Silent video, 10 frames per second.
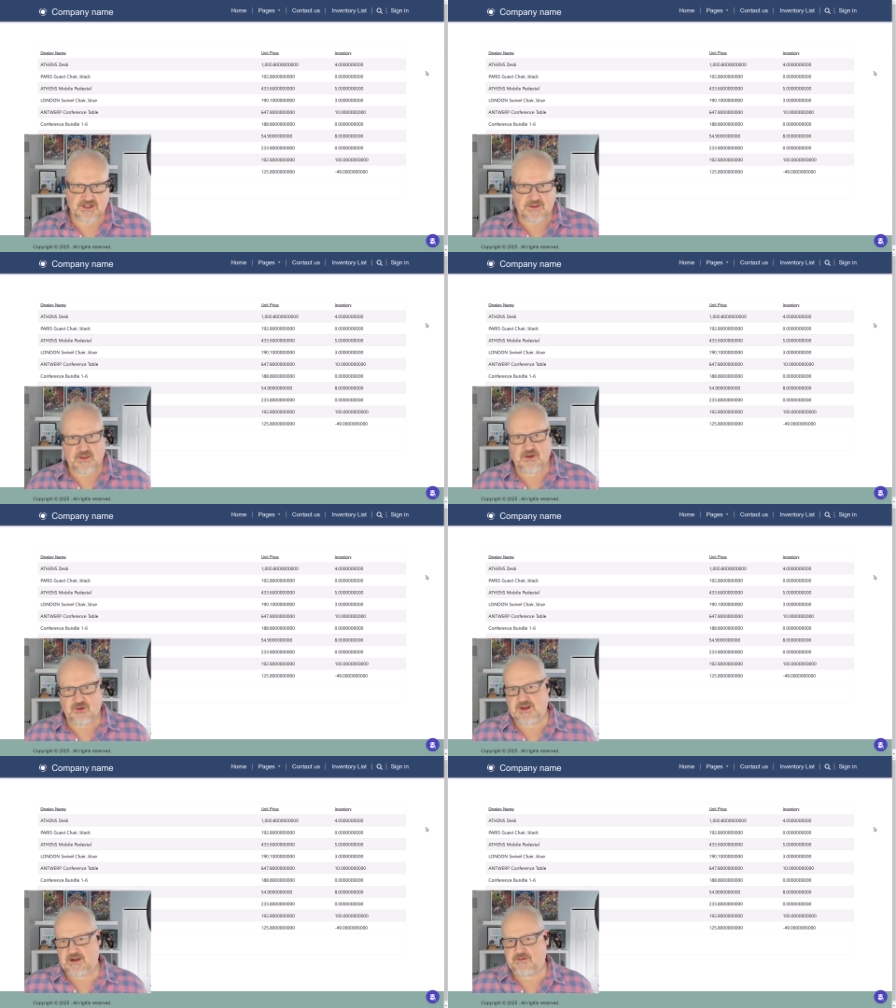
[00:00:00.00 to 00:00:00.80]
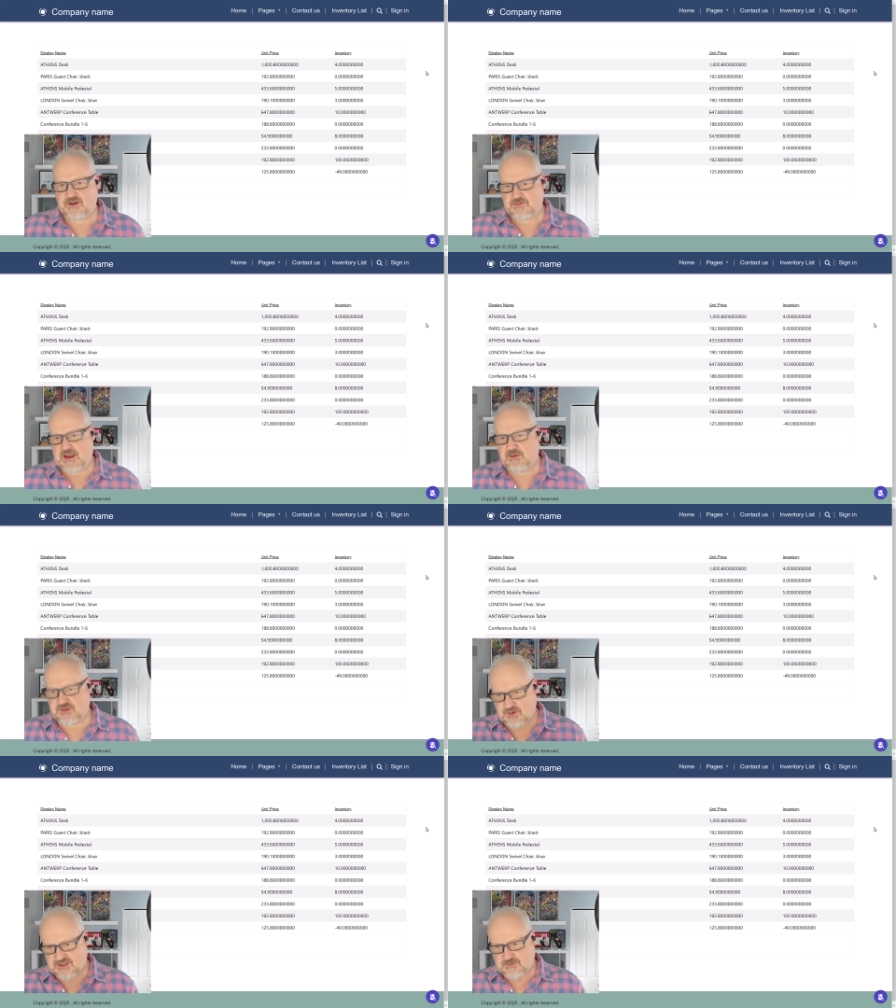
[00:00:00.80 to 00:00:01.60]
and then through Dataverse be able
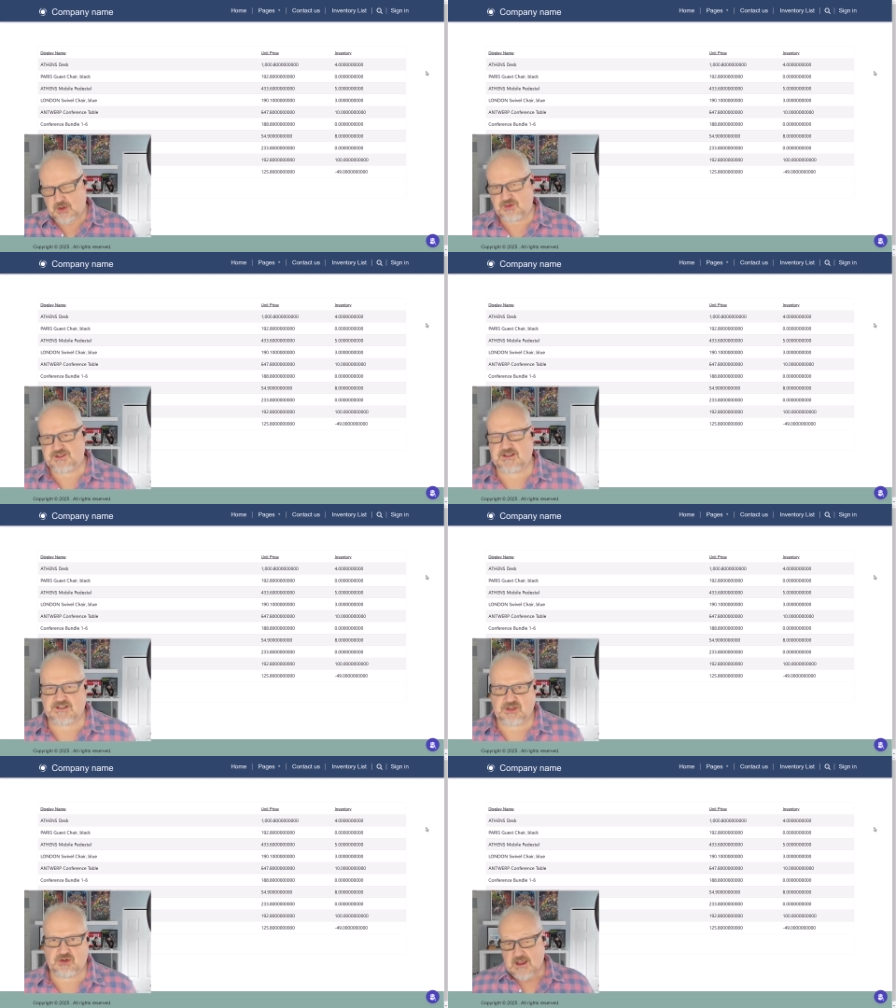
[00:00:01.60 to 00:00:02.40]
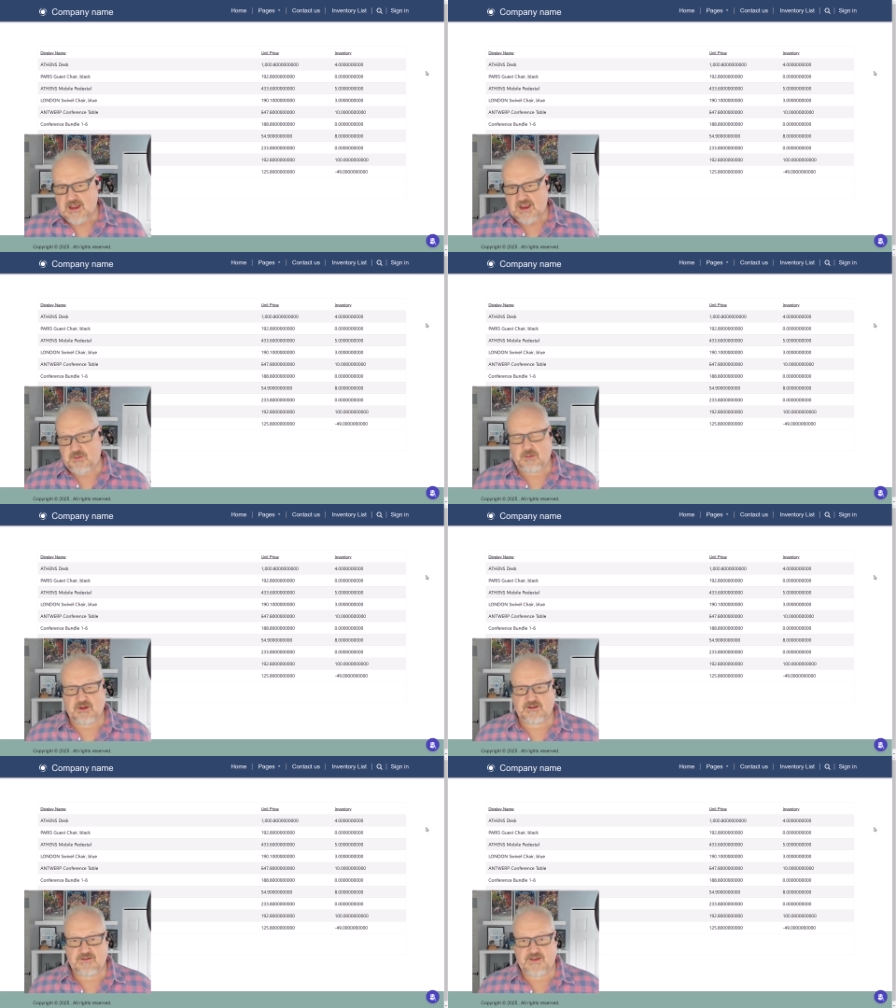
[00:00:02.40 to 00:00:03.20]
to expose this to a
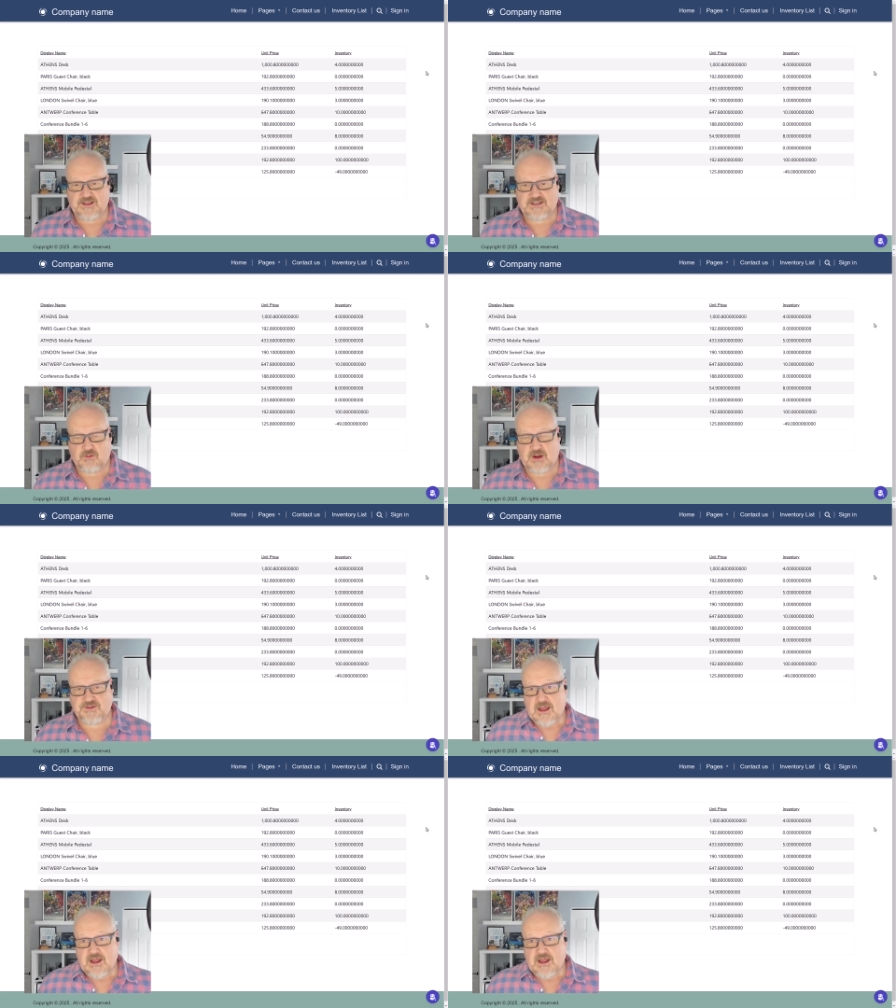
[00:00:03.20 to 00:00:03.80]
publicly facing website.